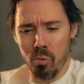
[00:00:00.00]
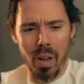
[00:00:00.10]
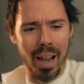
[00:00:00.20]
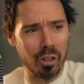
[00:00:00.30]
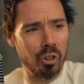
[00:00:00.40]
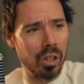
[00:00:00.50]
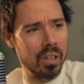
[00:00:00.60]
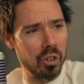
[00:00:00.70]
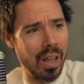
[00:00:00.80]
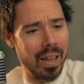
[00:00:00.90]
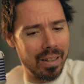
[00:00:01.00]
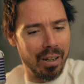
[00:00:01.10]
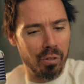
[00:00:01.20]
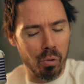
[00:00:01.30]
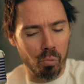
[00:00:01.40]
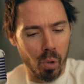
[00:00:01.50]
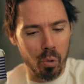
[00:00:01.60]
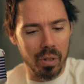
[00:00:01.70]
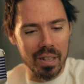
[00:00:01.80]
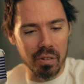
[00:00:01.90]
you actually sat down and
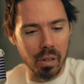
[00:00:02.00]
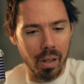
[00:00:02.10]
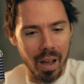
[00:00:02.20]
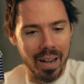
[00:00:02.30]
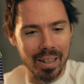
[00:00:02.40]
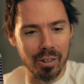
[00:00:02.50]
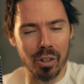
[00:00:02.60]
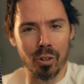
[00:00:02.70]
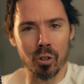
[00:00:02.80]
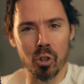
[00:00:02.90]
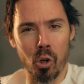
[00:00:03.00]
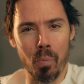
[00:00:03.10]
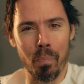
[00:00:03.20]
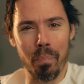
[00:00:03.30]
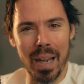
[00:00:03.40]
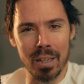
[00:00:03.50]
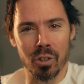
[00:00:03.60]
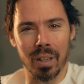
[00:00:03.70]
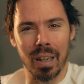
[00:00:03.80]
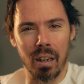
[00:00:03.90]
wrote these lines, and they're so
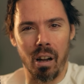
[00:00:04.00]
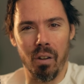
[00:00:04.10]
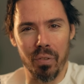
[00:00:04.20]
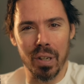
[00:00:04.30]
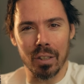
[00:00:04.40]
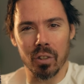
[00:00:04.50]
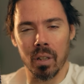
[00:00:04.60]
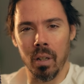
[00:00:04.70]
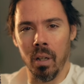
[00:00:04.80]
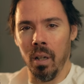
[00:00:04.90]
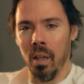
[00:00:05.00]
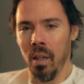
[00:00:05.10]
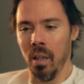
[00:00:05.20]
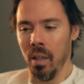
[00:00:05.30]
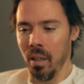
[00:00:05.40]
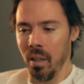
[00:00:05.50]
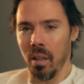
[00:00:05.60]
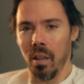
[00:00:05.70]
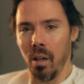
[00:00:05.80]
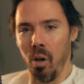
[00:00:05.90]
basic and obvious.
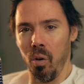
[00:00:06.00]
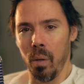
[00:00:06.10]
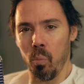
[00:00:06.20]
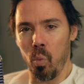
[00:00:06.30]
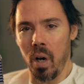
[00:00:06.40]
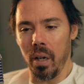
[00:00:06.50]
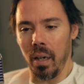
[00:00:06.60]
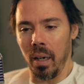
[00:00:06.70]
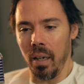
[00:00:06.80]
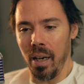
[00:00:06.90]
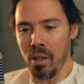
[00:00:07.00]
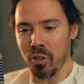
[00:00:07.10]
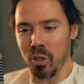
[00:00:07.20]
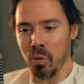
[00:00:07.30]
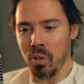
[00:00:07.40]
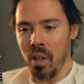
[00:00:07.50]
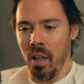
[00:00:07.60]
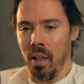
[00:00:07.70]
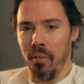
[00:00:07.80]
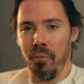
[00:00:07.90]
The OM1 now shoots
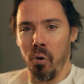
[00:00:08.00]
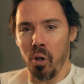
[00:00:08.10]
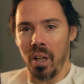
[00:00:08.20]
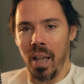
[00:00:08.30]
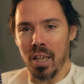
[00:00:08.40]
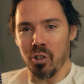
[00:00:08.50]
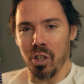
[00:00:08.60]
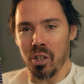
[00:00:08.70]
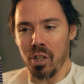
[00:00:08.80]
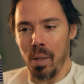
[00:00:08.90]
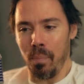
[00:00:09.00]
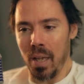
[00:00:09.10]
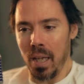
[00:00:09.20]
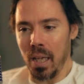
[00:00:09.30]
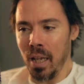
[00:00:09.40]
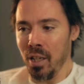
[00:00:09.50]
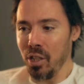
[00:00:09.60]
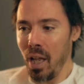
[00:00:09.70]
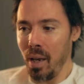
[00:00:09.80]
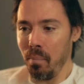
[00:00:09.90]
4K 60p,
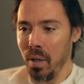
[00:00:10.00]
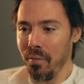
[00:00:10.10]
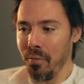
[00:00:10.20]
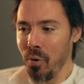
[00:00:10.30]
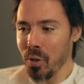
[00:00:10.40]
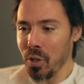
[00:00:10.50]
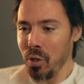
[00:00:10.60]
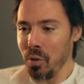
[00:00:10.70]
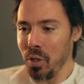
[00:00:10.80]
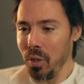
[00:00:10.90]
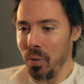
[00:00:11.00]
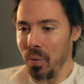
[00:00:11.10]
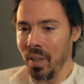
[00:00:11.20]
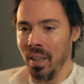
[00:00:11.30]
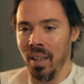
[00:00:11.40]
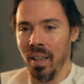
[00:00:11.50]
10 bit 422.